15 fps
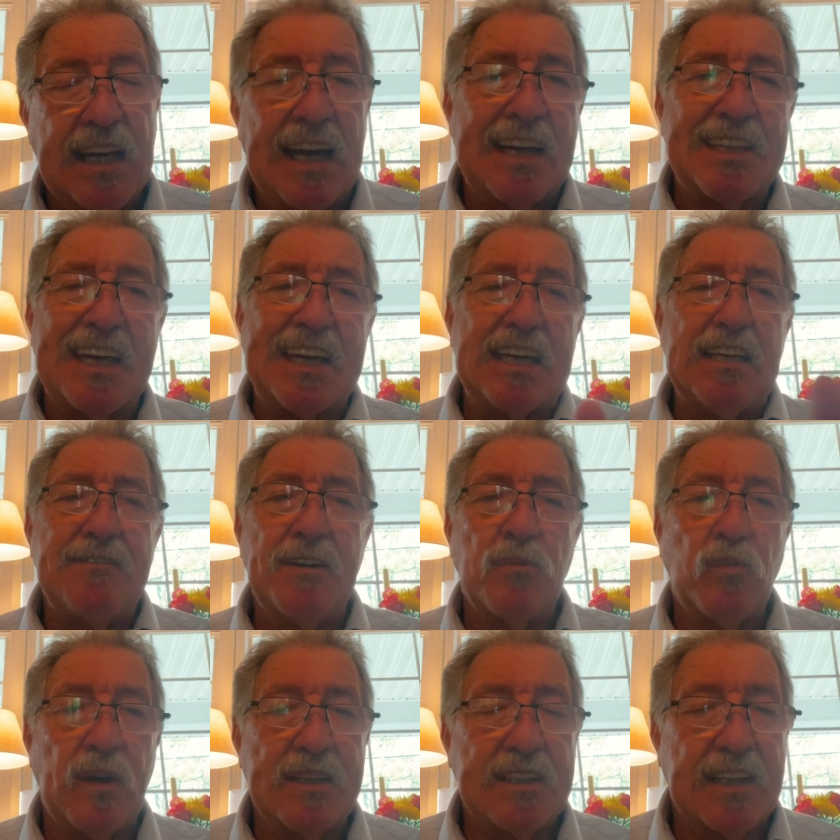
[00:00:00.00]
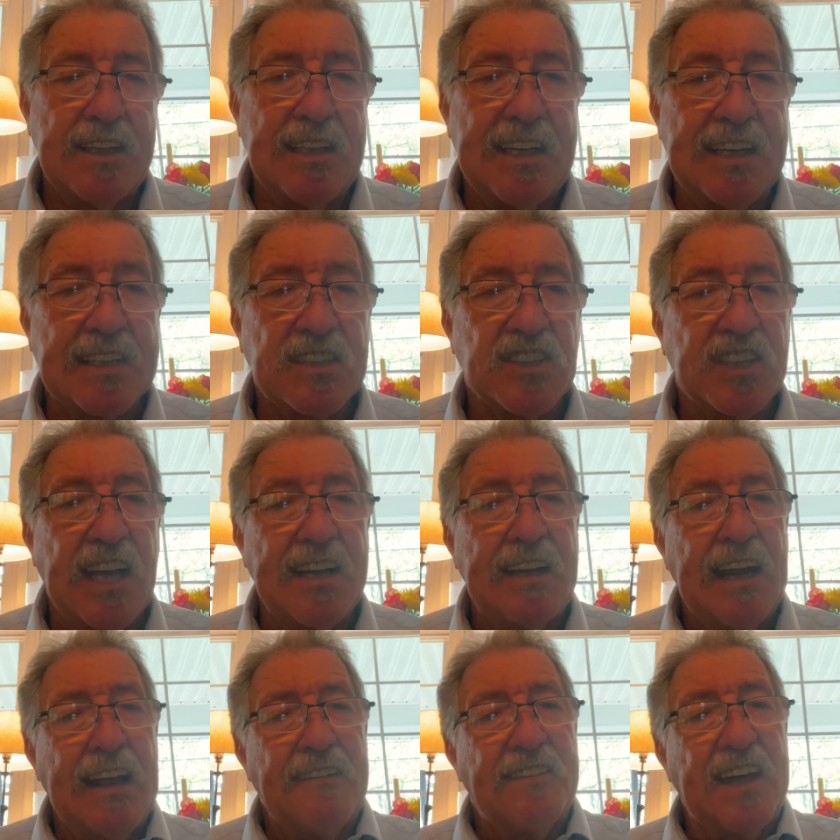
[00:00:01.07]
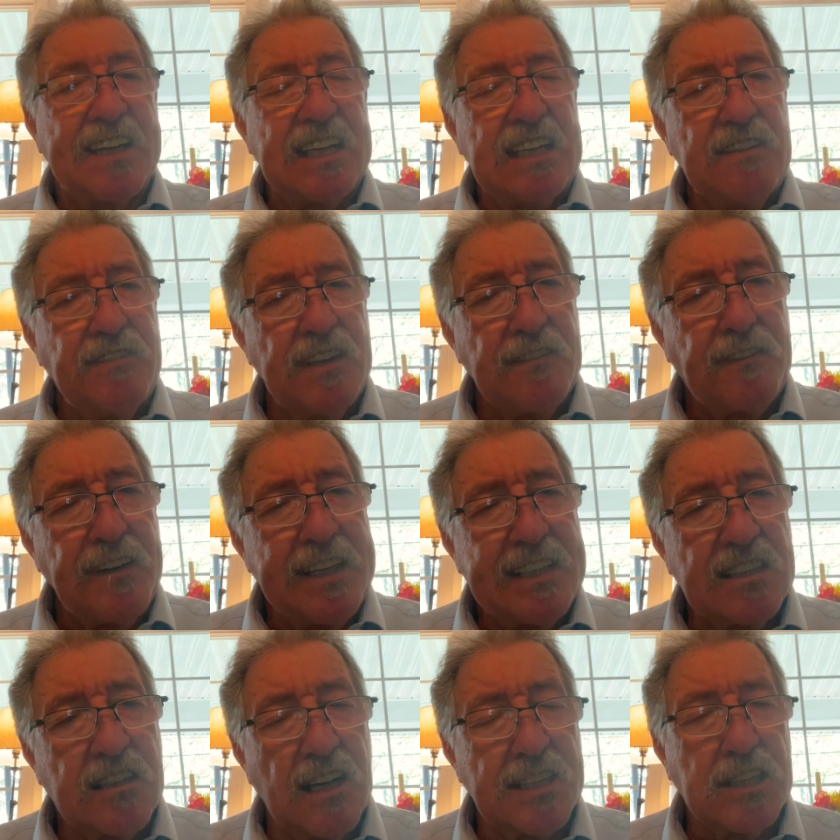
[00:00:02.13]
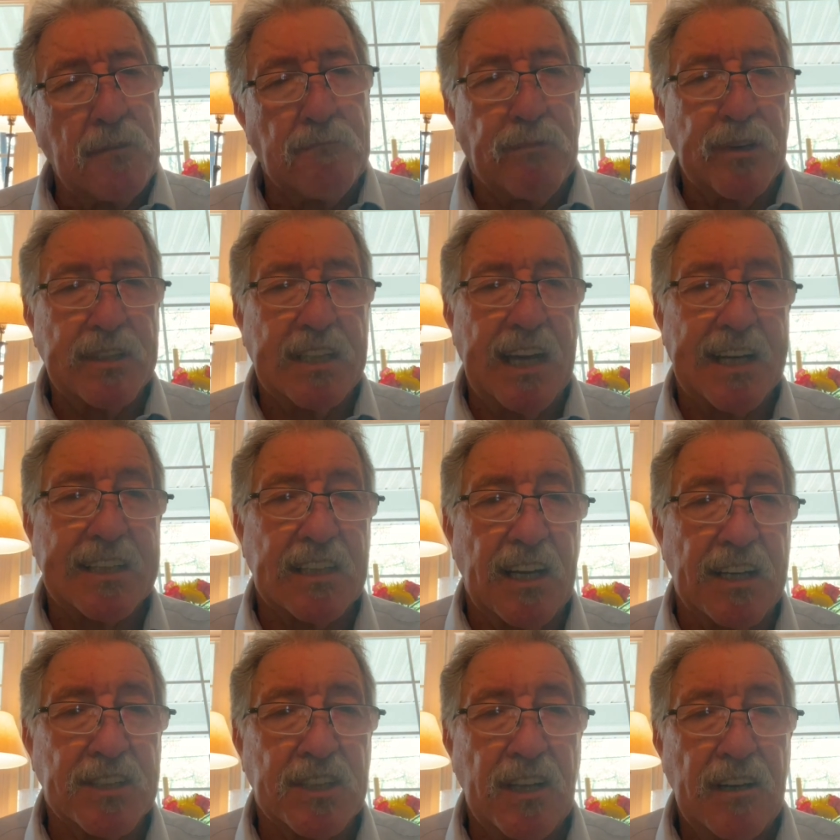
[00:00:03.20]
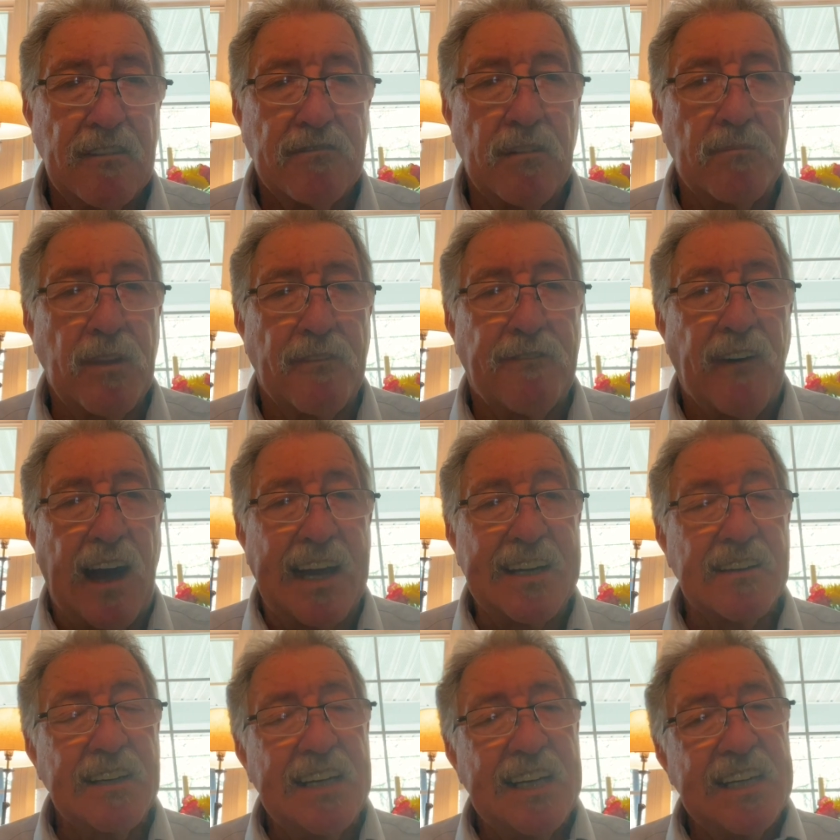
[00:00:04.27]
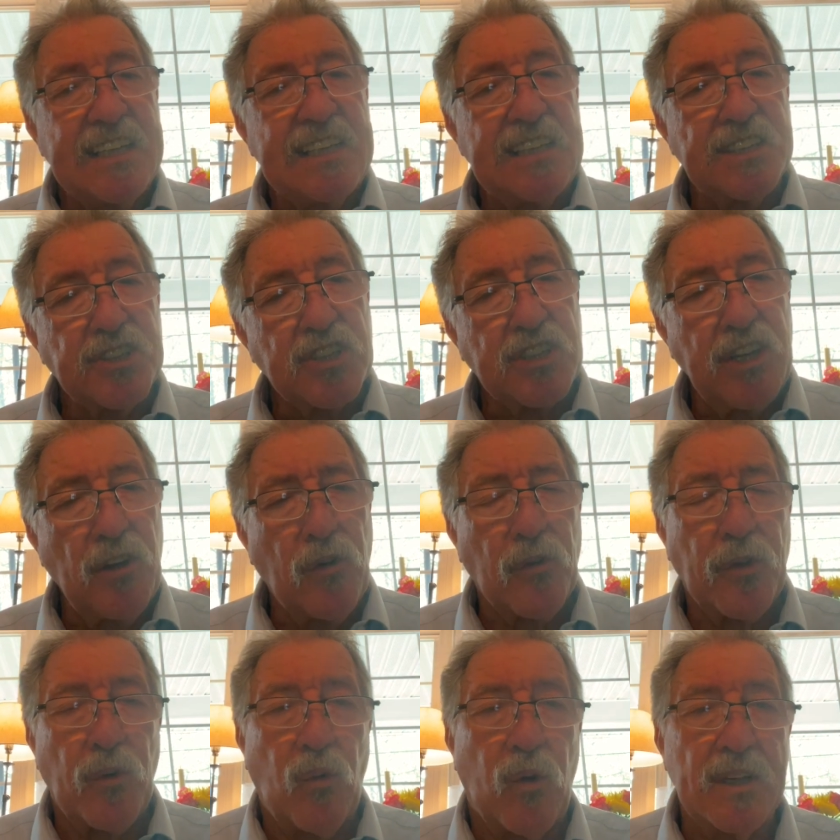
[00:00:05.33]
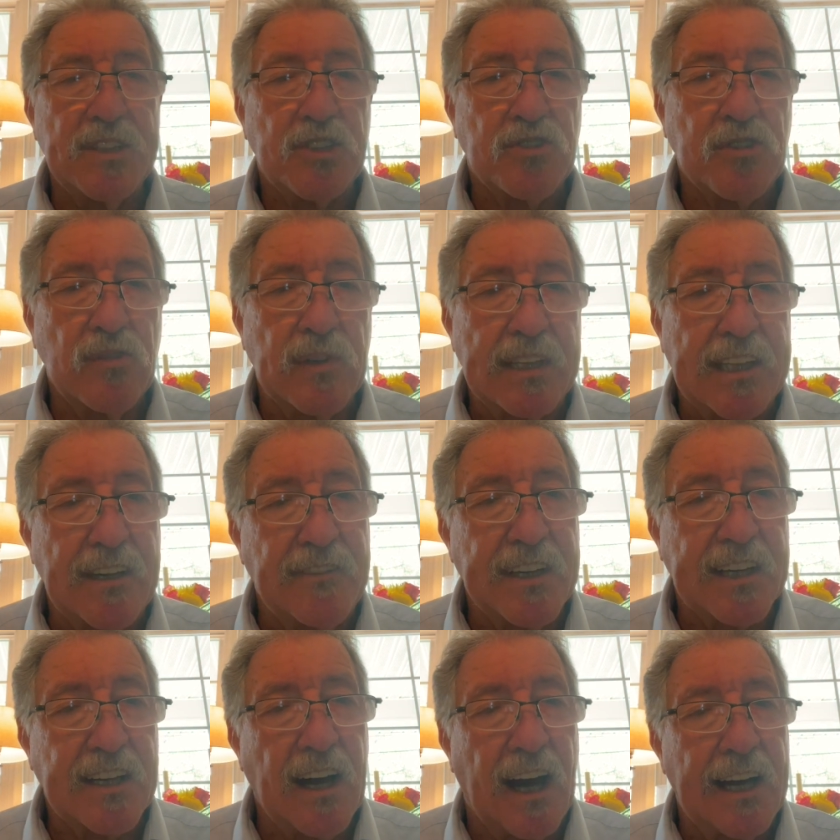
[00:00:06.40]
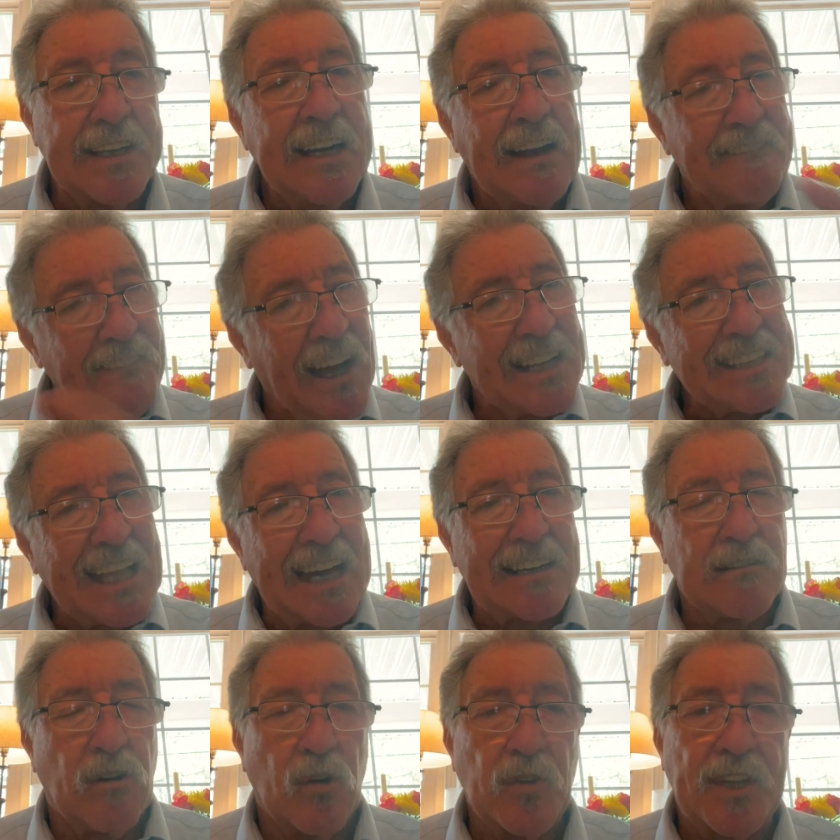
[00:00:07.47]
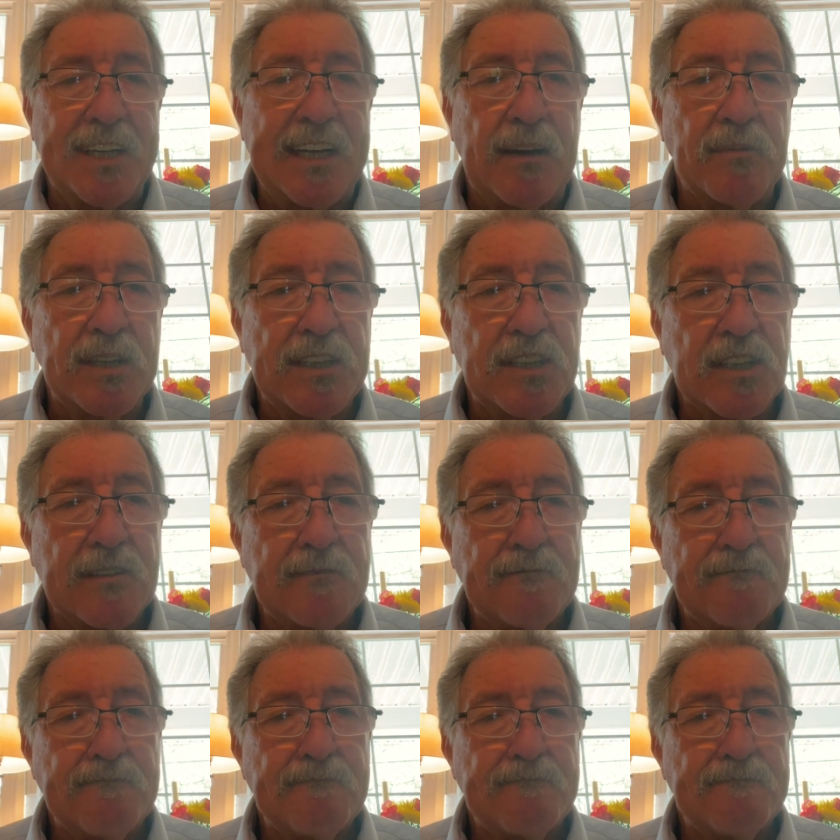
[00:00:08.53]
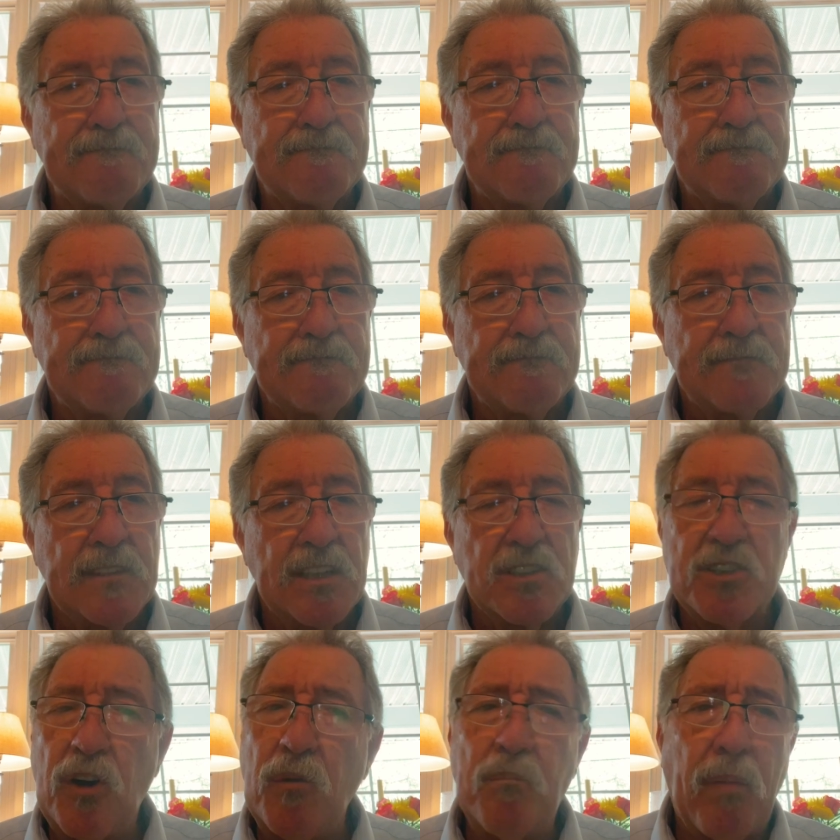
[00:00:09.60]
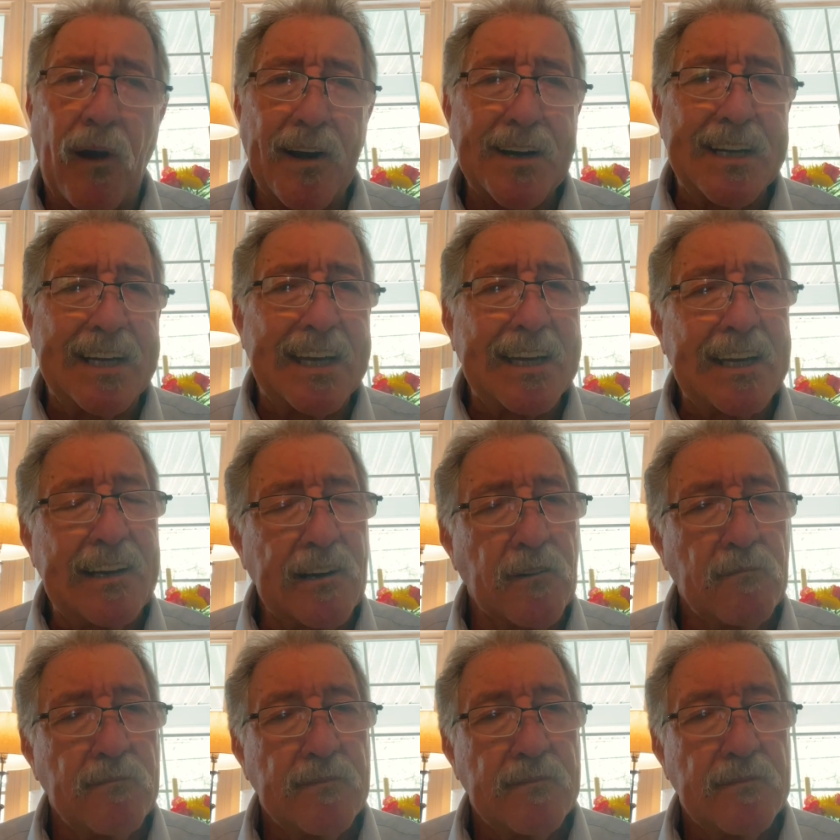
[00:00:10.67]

And they even went to the extent that even if he doesn't protect us from the fire, he is still the one true and living God, not that golden image. No bargaining here.